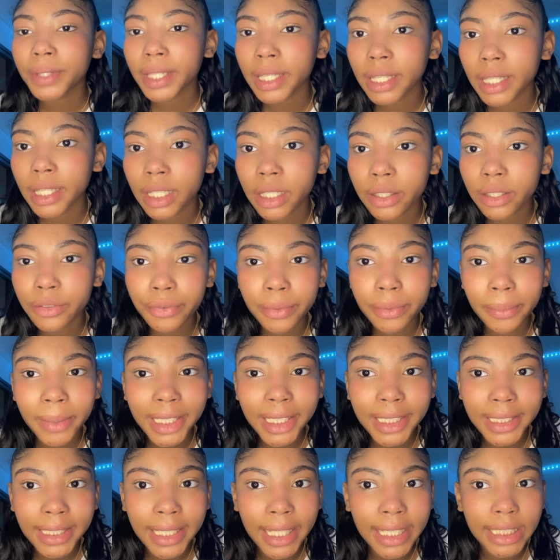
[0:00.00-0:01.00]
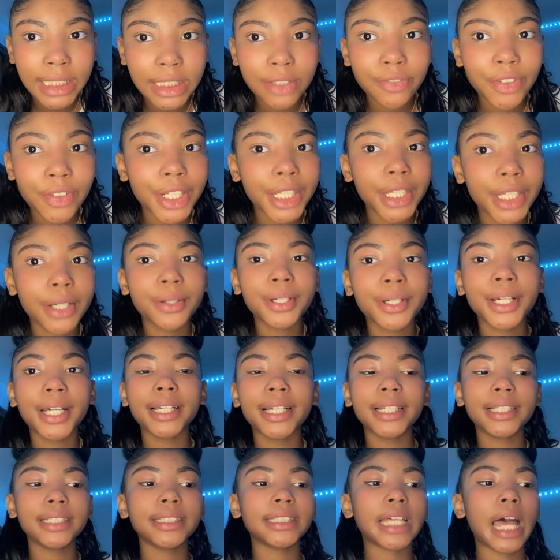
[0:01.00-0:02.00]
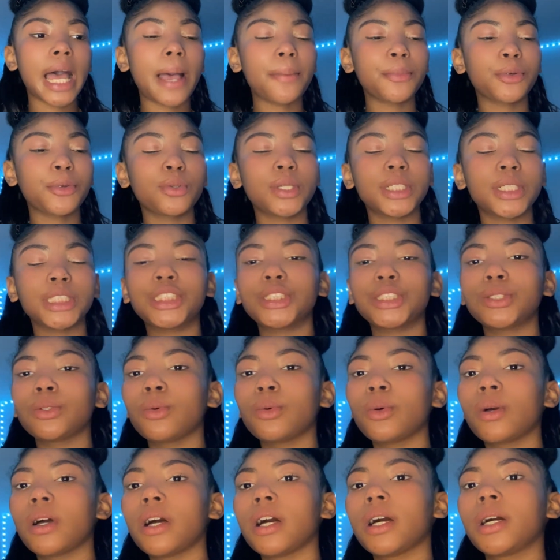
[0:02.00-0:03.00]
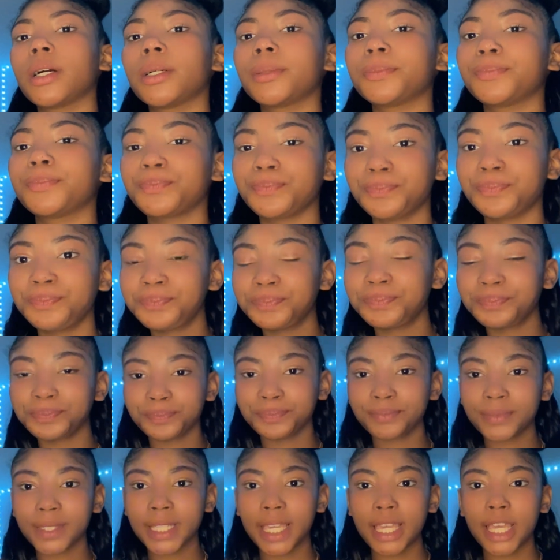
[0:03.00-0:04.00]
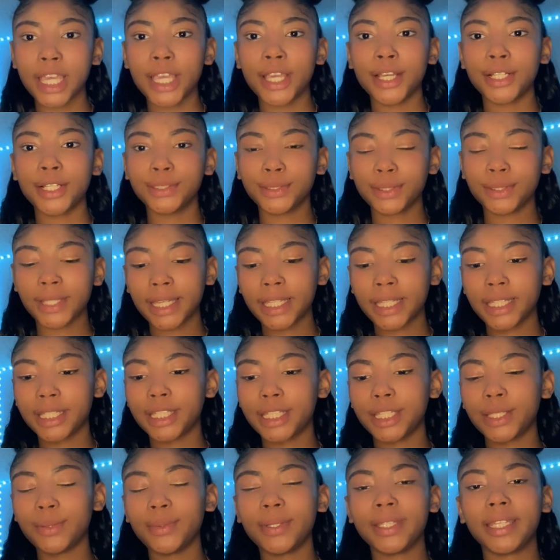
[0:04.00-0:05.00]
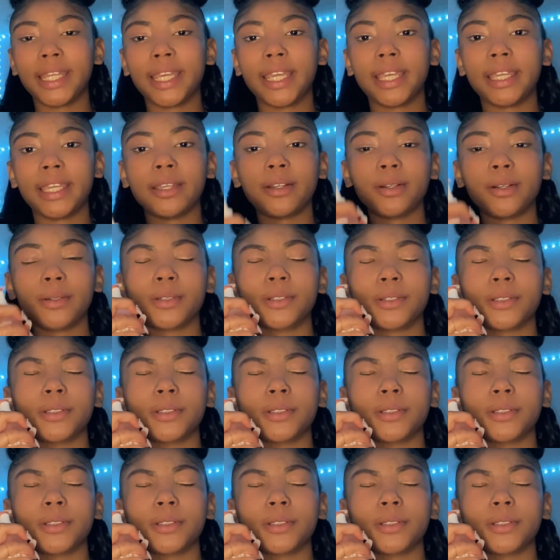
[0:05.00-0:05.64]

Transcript: and for my next video guys I'm going to um do like a Q&A or